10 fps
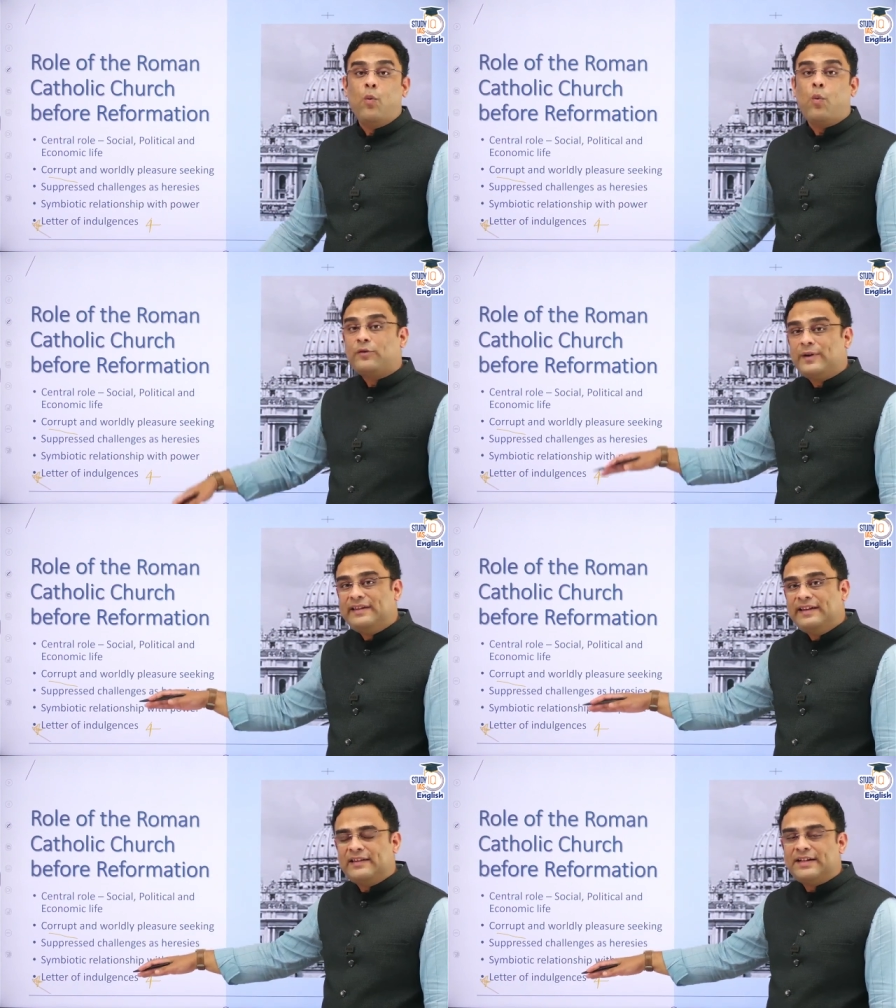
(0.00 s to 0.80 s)
What were
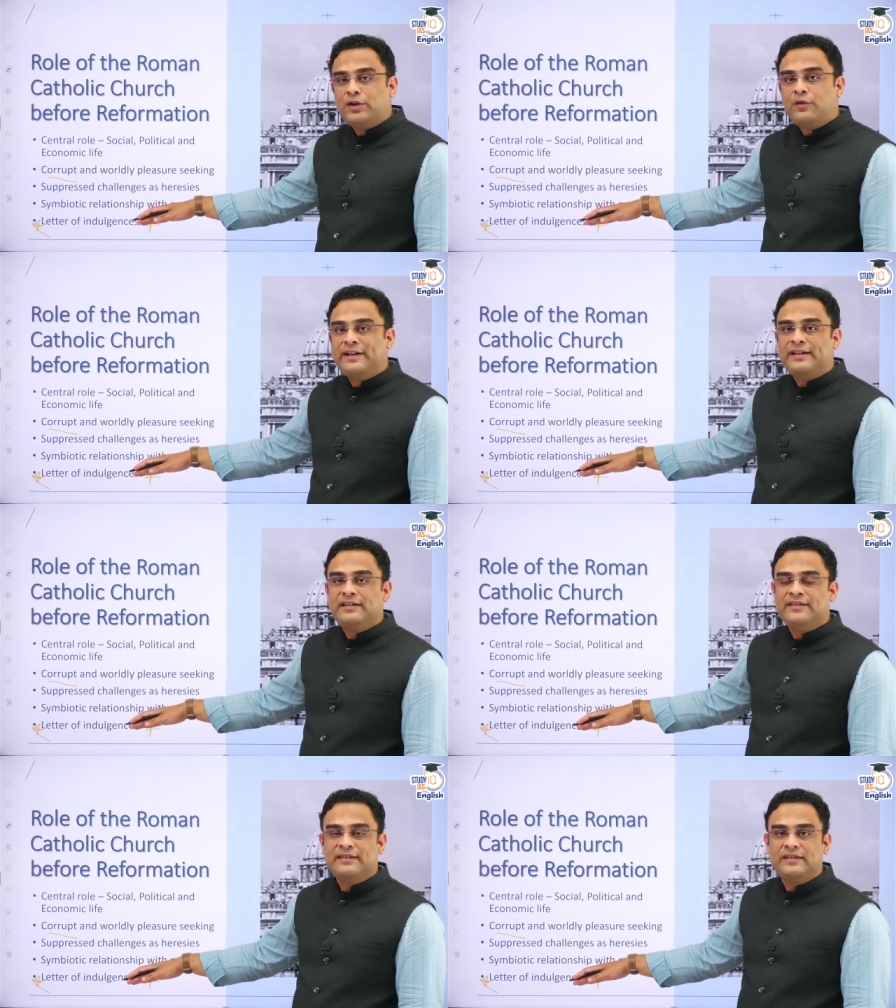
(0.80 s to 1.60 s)
these letters of
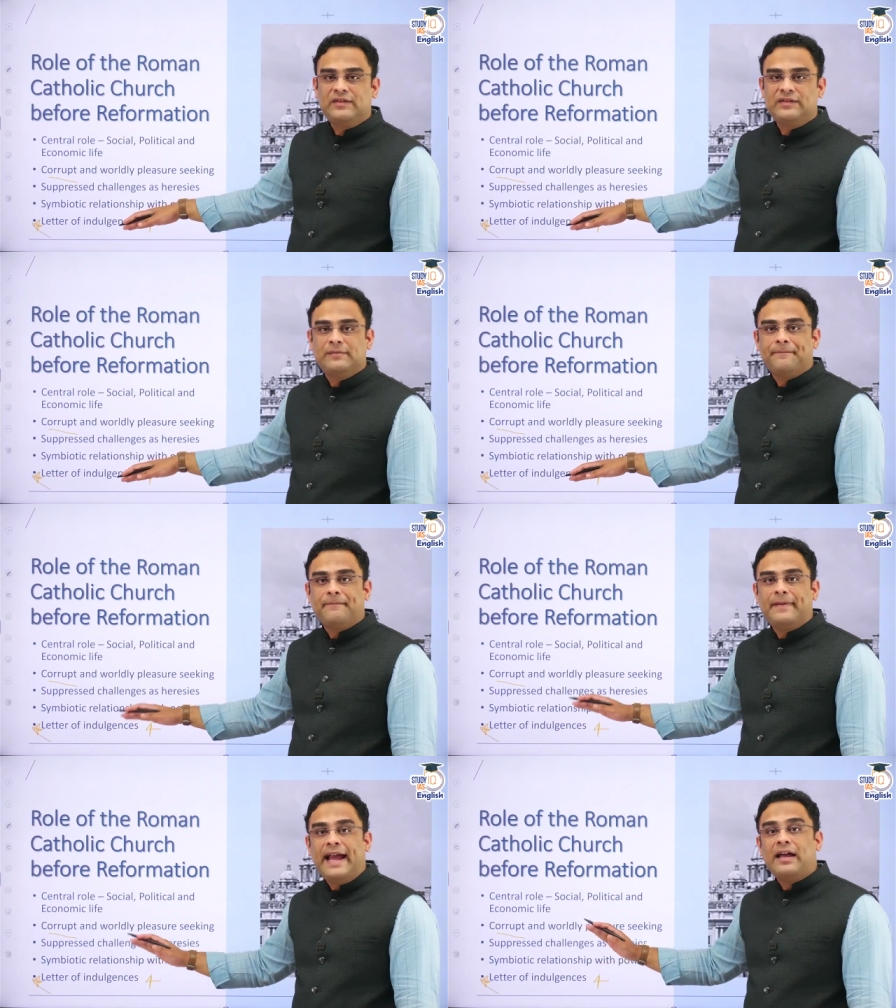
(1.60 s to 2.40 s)
indulgences
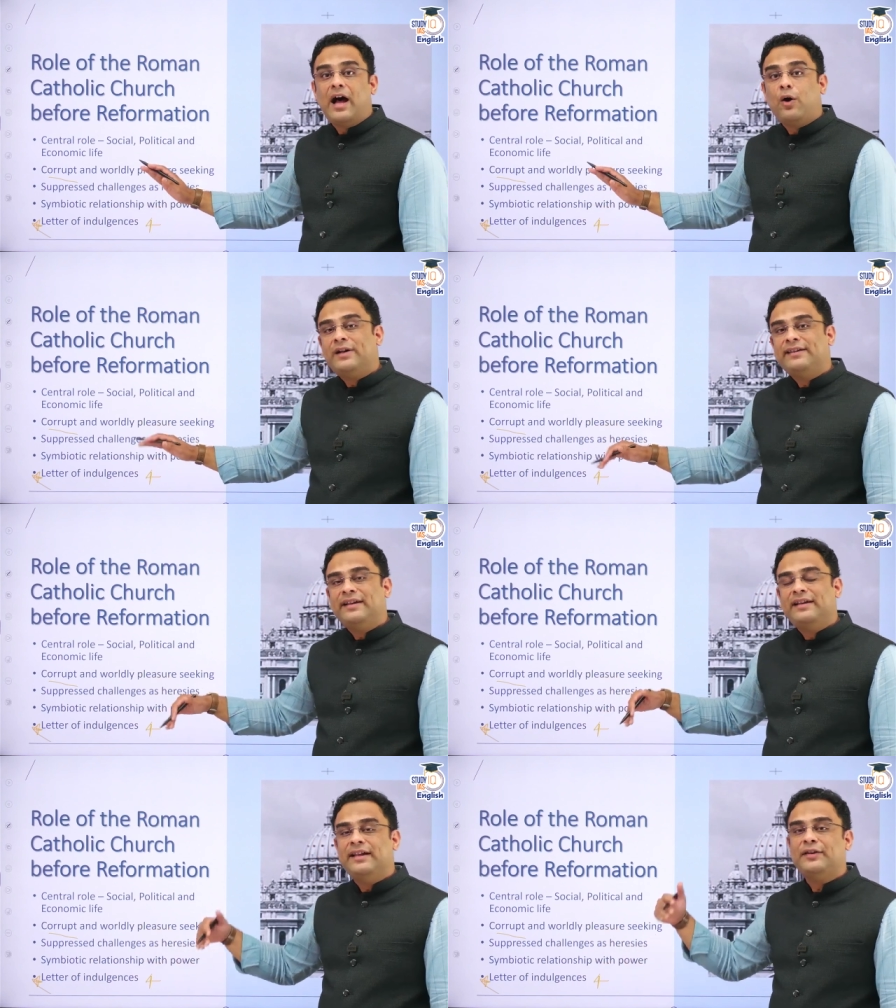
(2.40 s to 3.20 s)
and how did
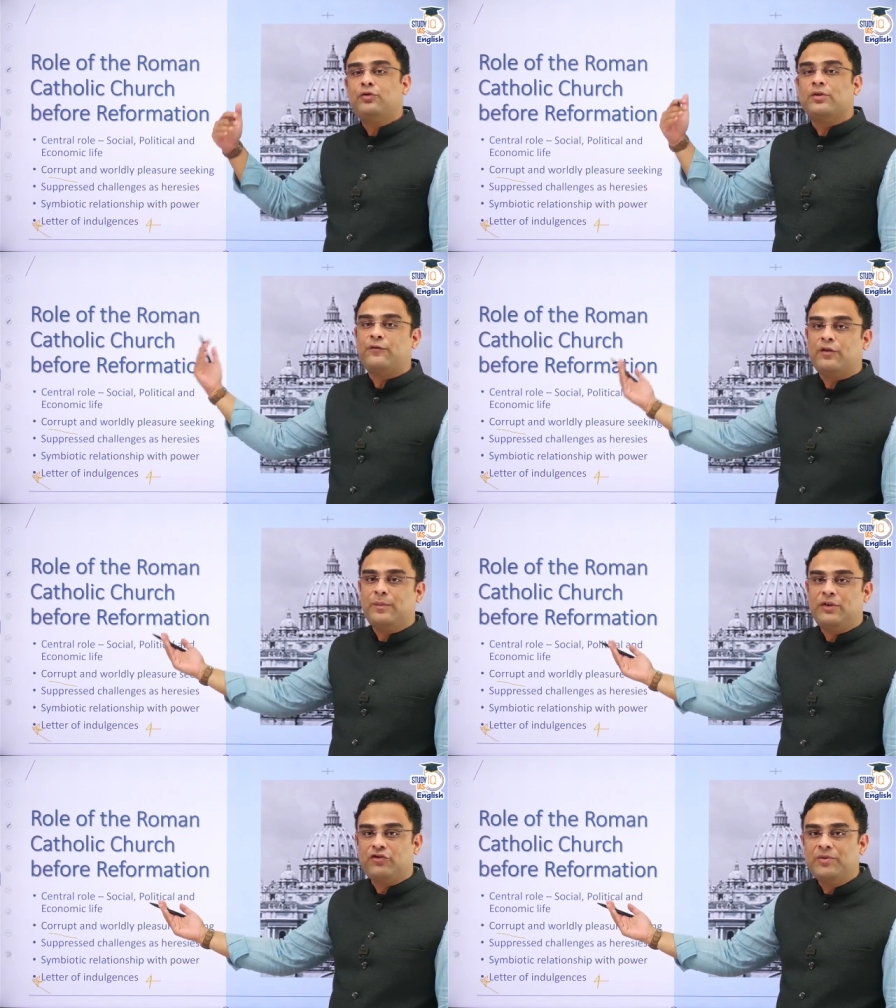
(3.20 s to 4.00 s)
they lead to
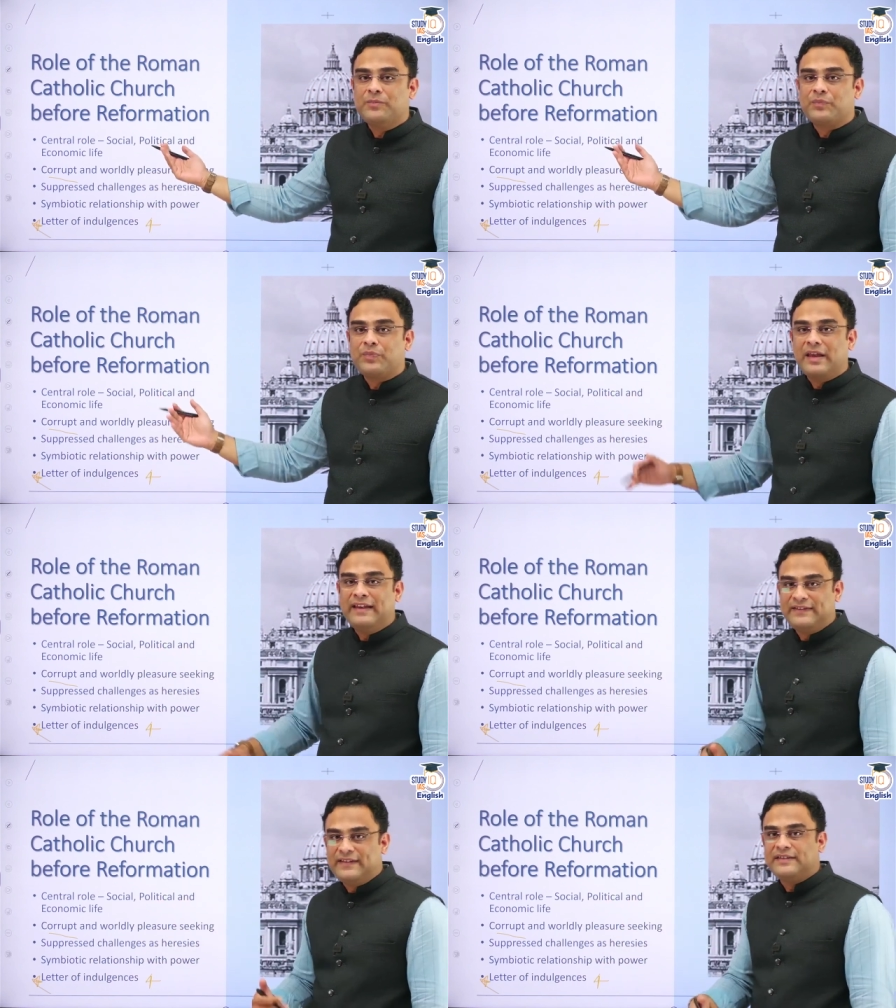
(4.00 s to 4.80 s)
Reformation
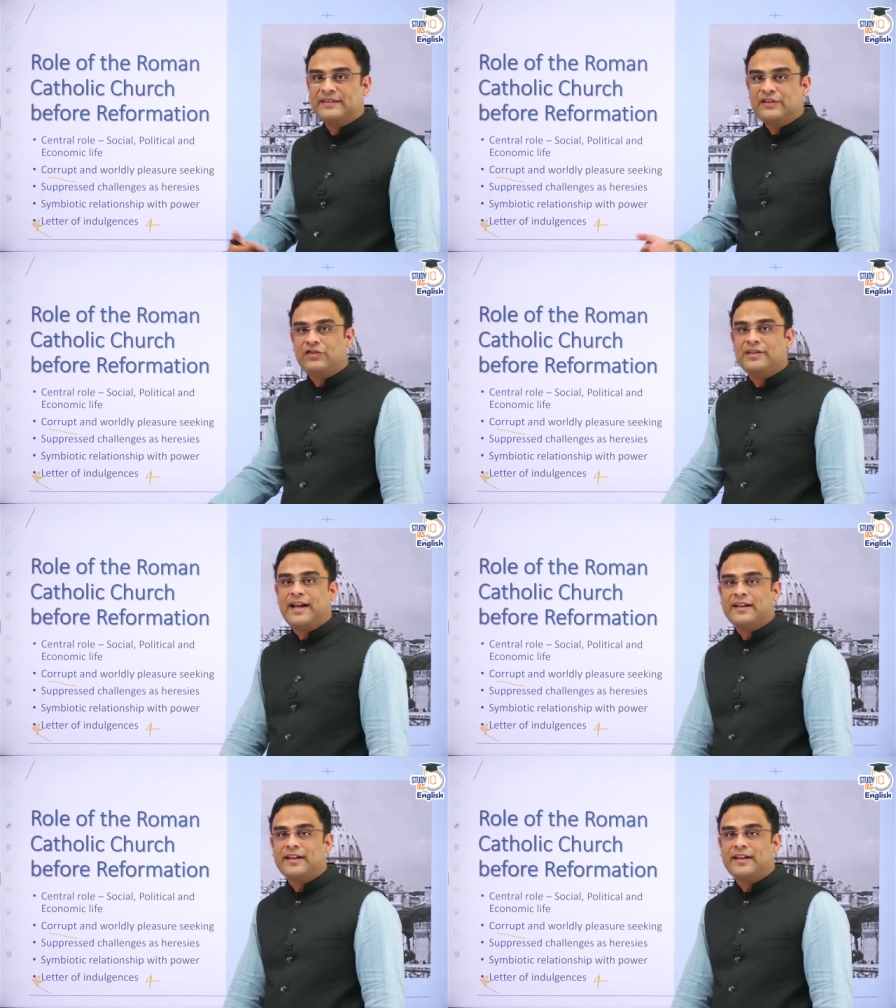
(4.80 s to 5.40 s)
is the discussion